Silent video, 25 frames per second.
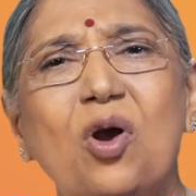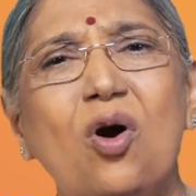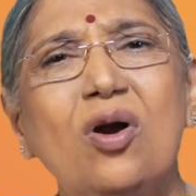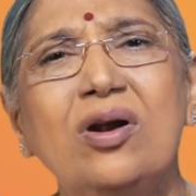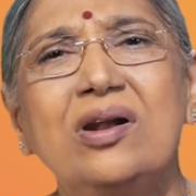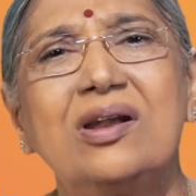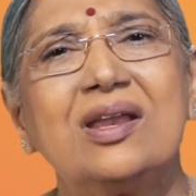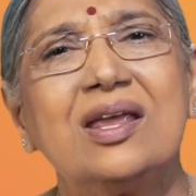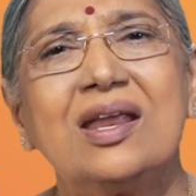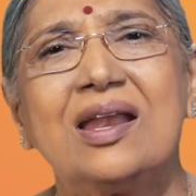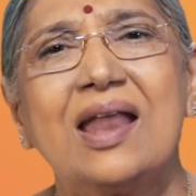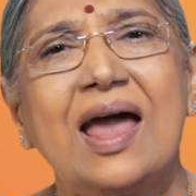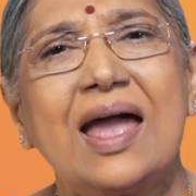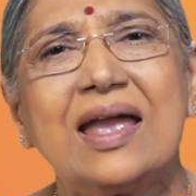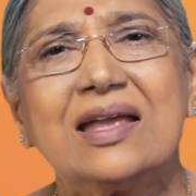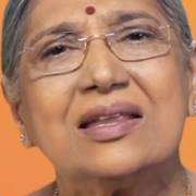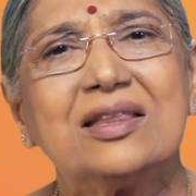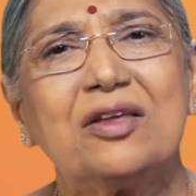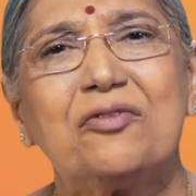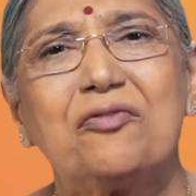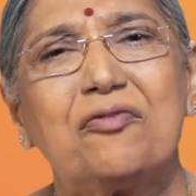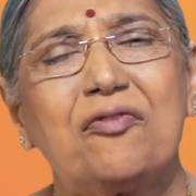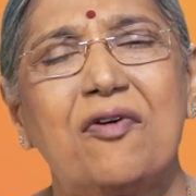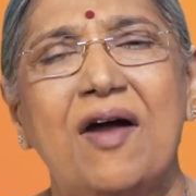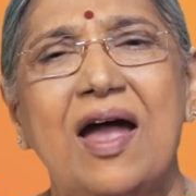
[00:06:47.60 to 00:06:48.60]
not denying
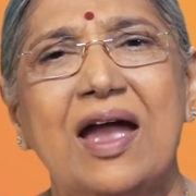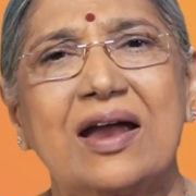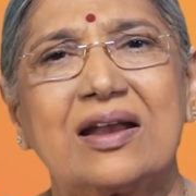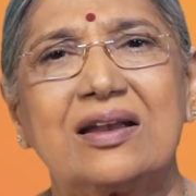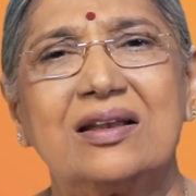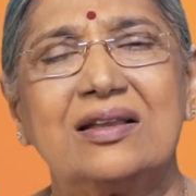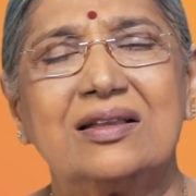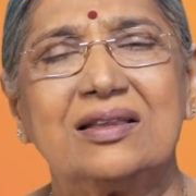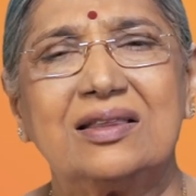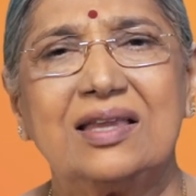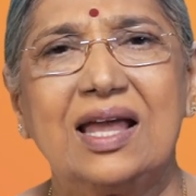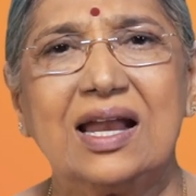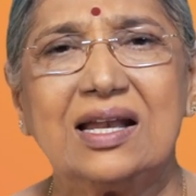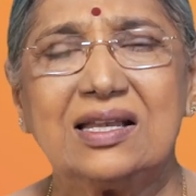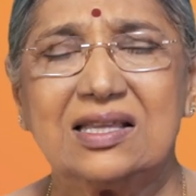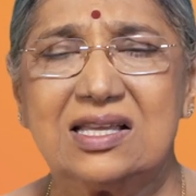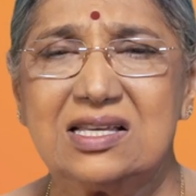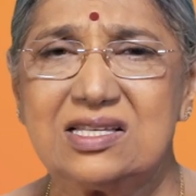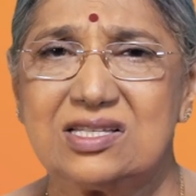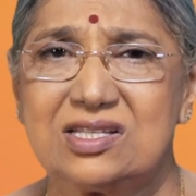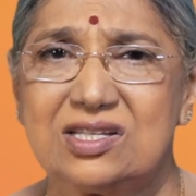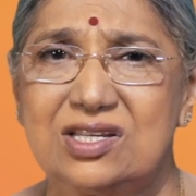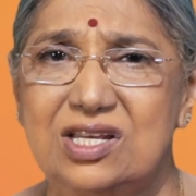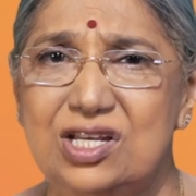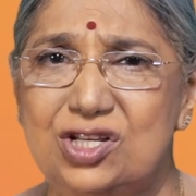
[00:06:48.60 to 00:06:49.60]
the fact that
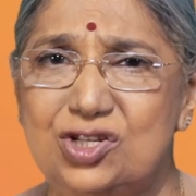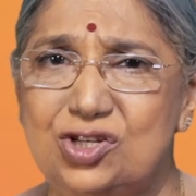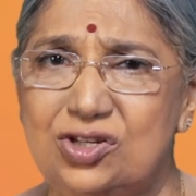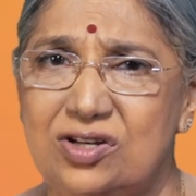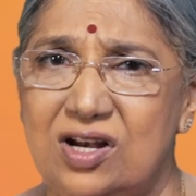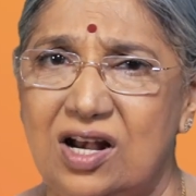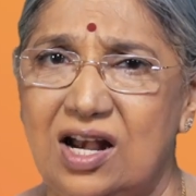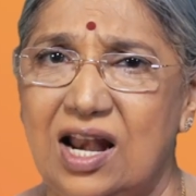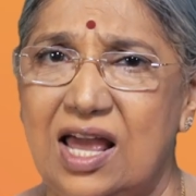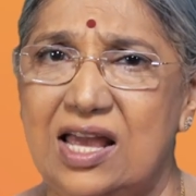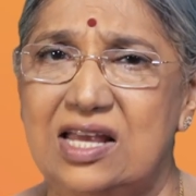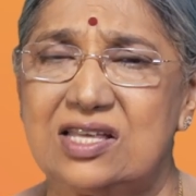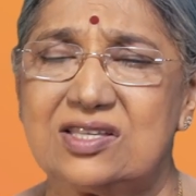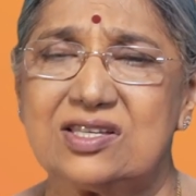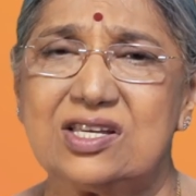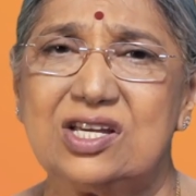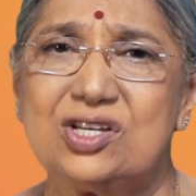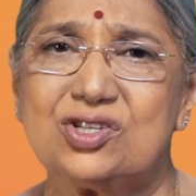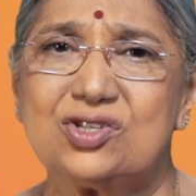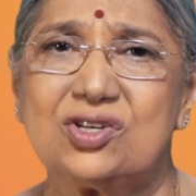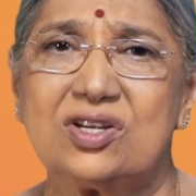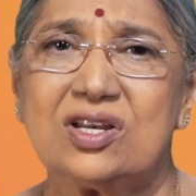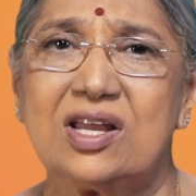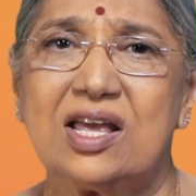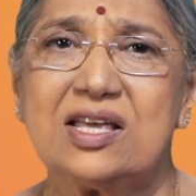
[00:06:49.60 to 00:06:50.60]
this
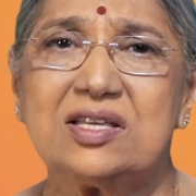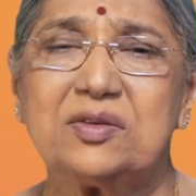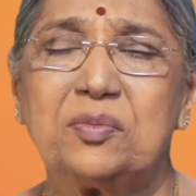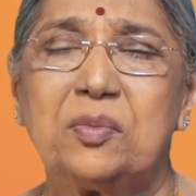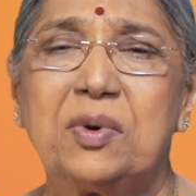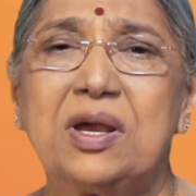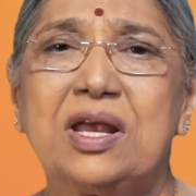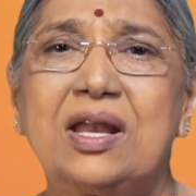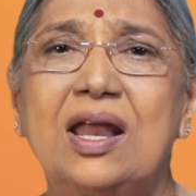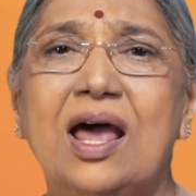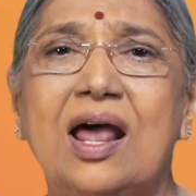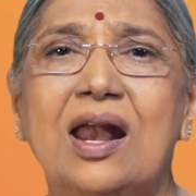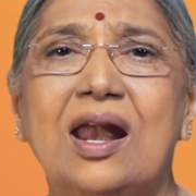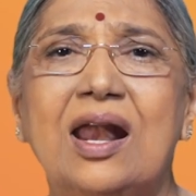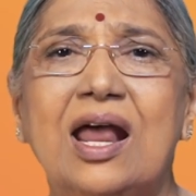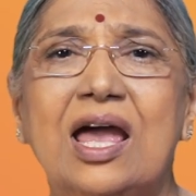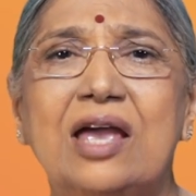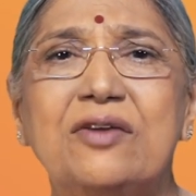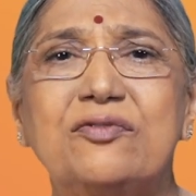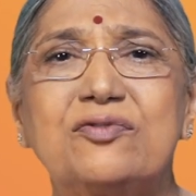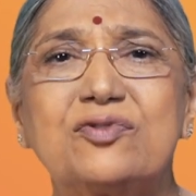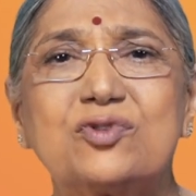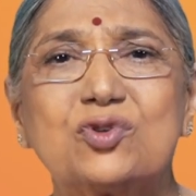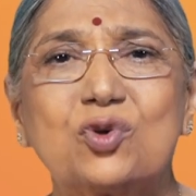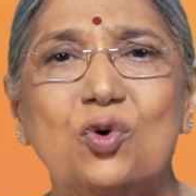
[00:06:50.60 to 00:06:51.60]
digitalization has made our
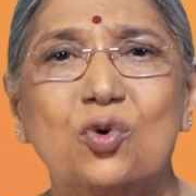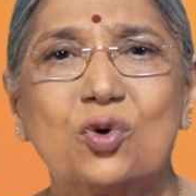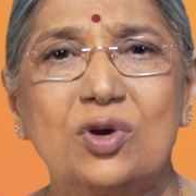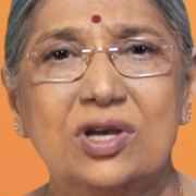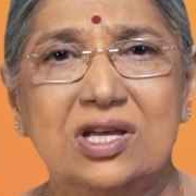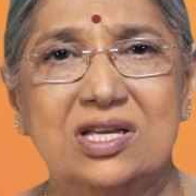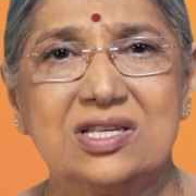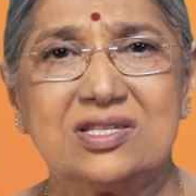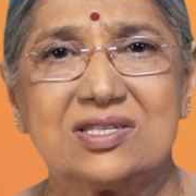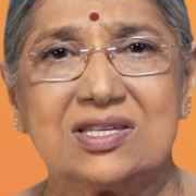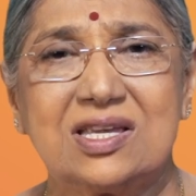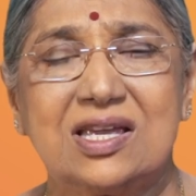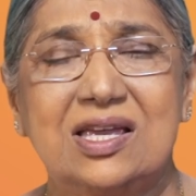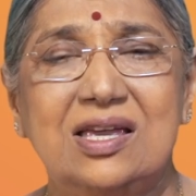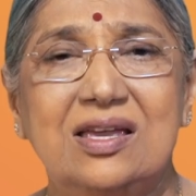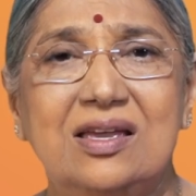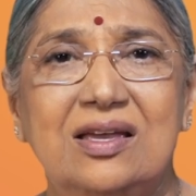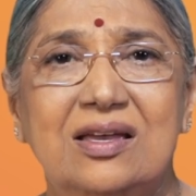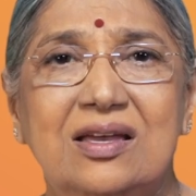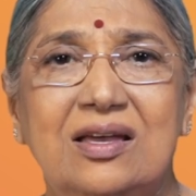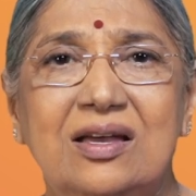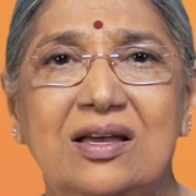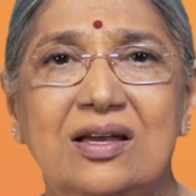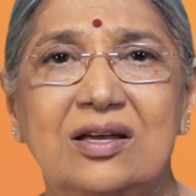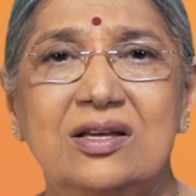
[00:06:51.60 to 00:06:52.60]
lives so easy,
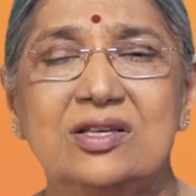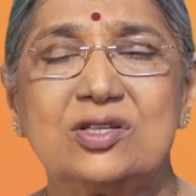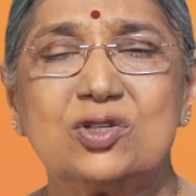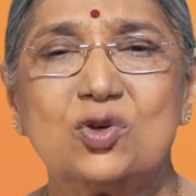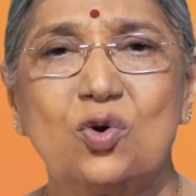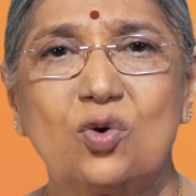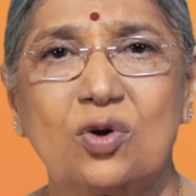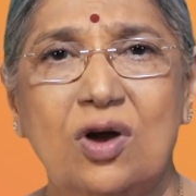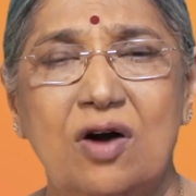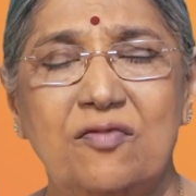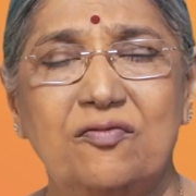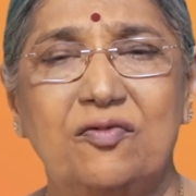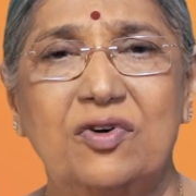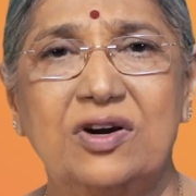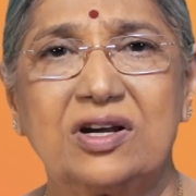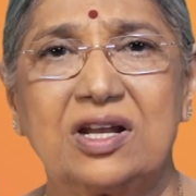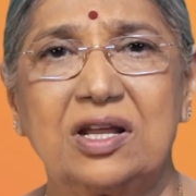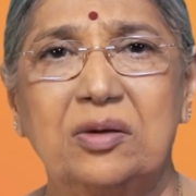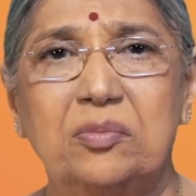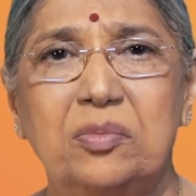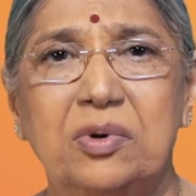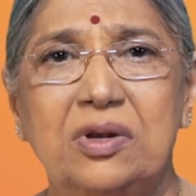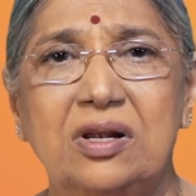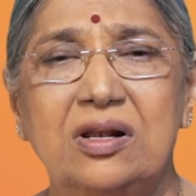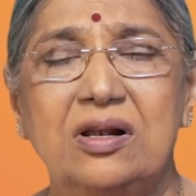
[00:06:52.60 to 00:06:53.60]
so
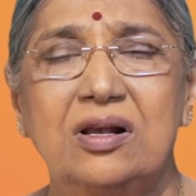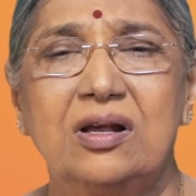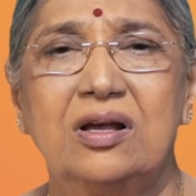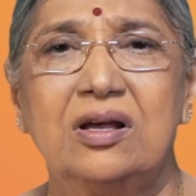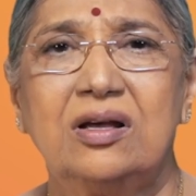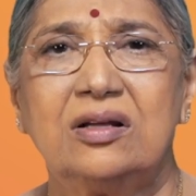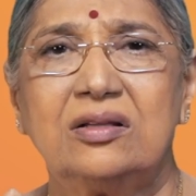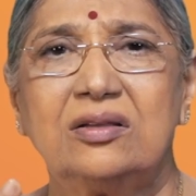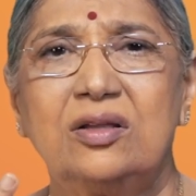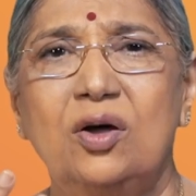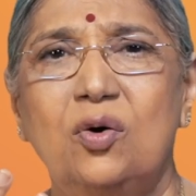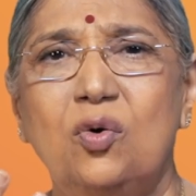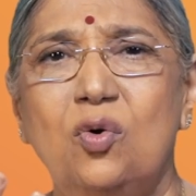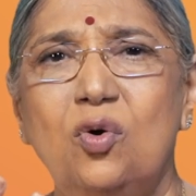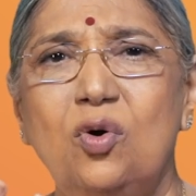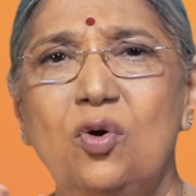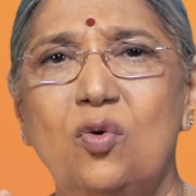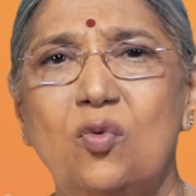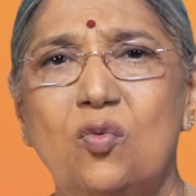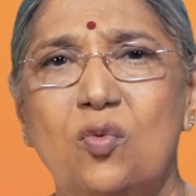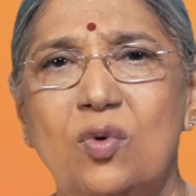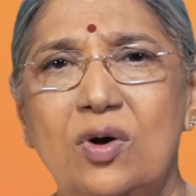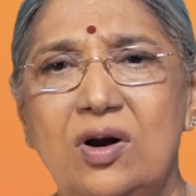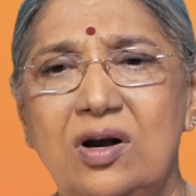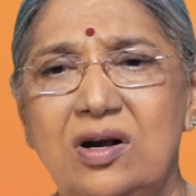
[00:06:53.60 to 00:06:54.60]
comfortable, the whole
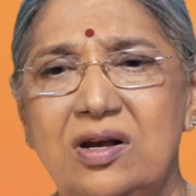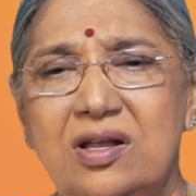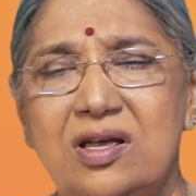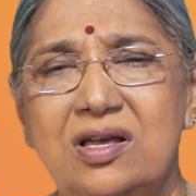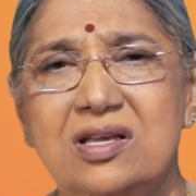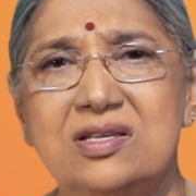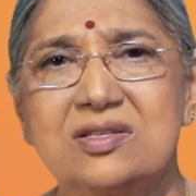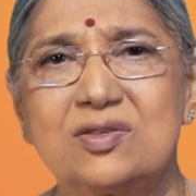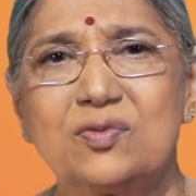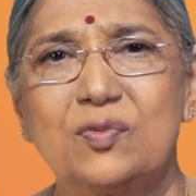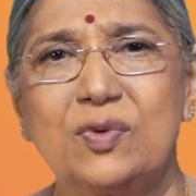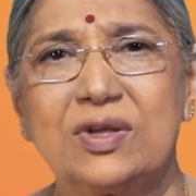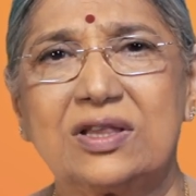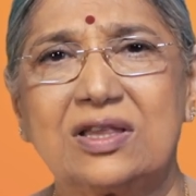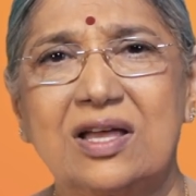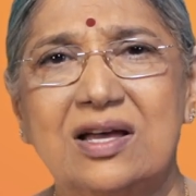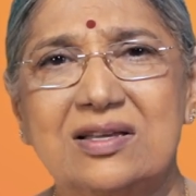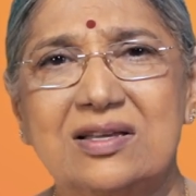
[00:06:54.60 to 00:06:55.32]
world is with